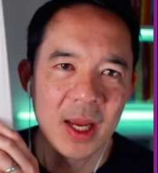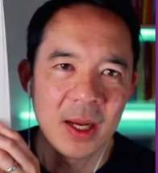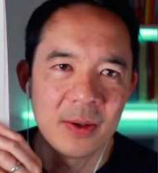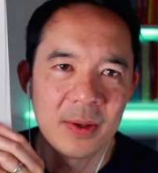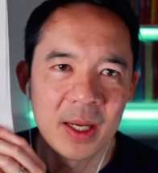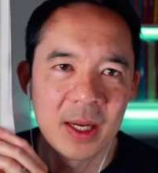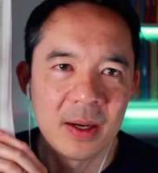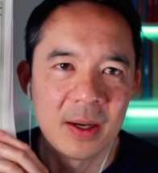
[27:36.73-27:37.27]

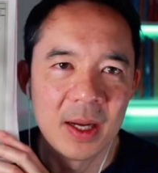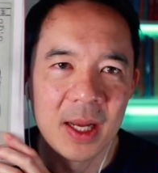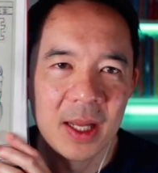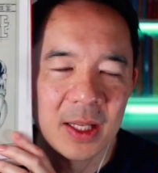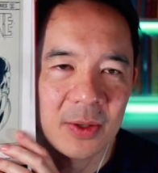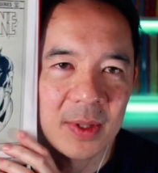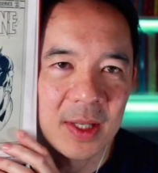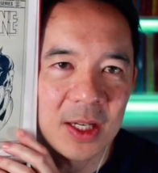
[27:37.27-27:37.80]
angle here,
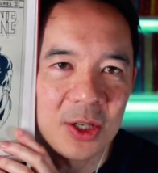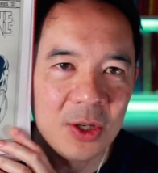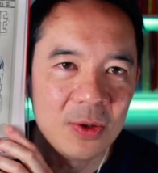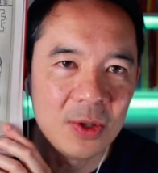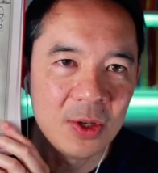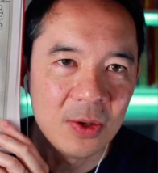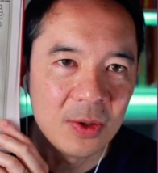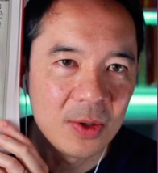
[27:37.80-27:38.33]
this was issue
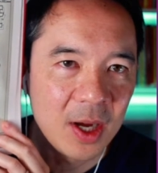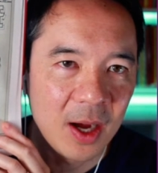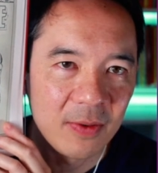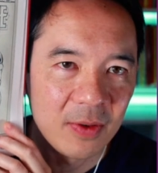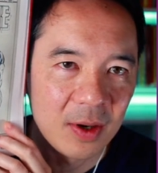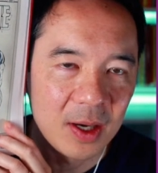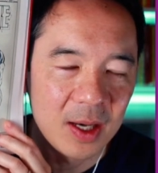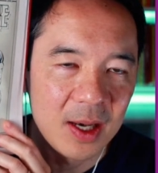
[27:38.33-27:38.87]
2
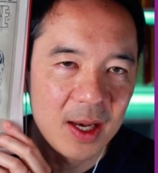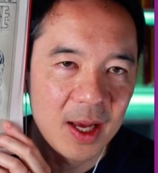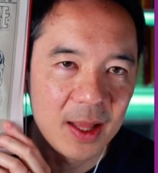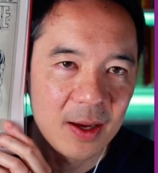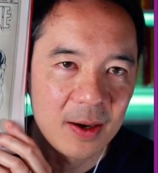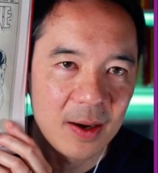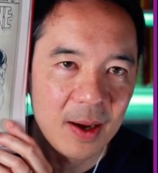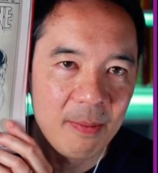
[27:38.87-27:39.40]
cover.
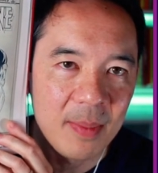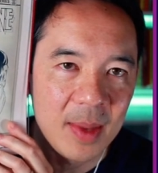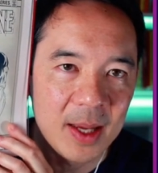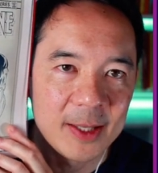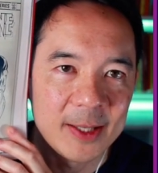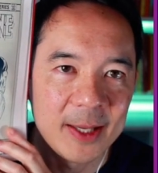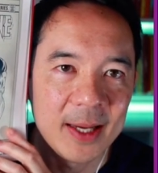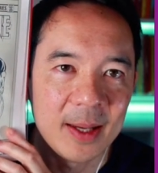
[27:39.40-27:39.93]
Another
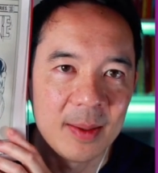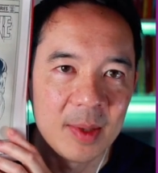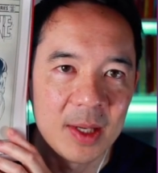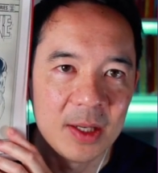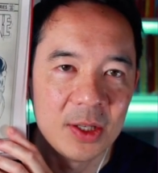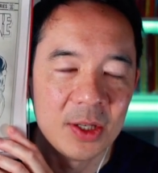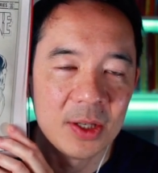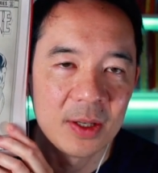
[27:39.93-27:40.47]
amazing
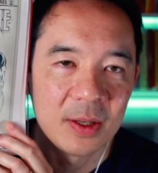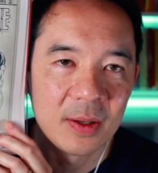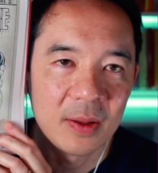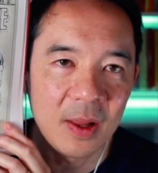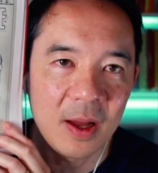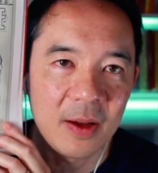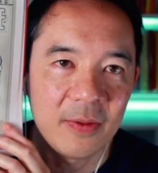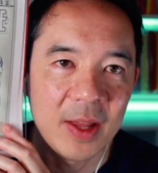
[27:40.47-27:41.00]
image.
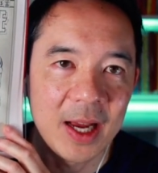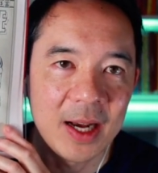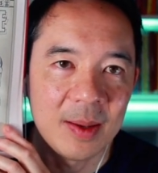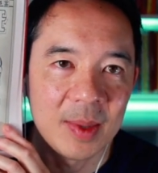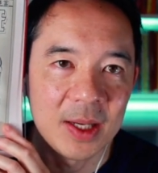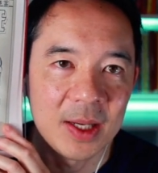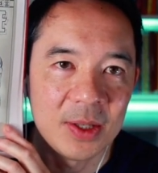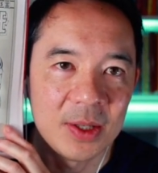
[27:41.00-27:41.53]
Love that
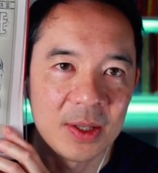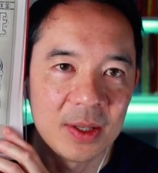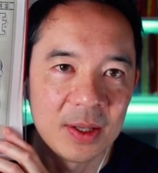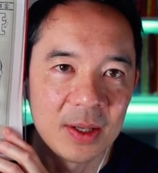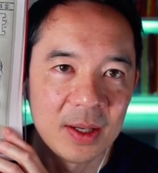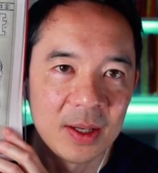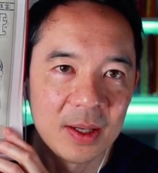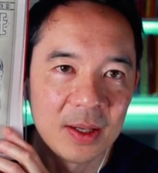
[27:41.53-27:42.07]
image.
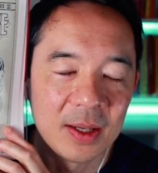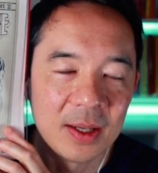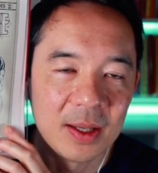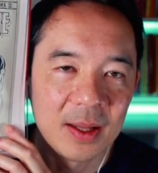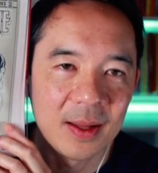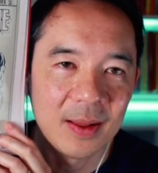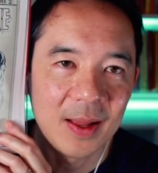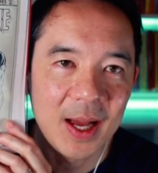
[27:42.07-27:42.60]

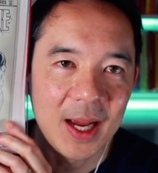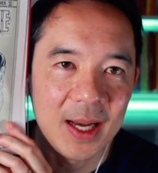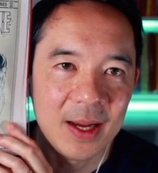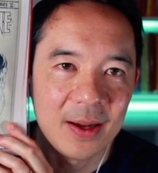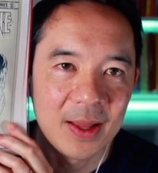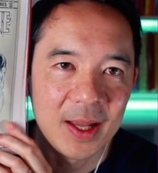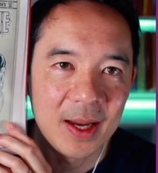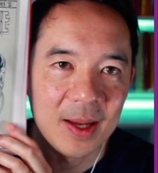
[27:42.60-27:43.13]
The
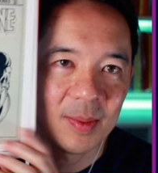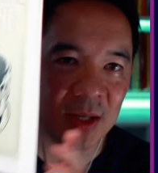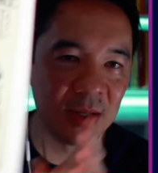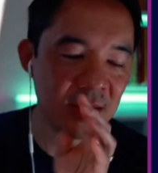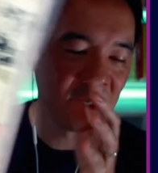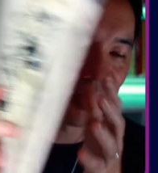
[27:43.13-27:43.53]
lighting on that image is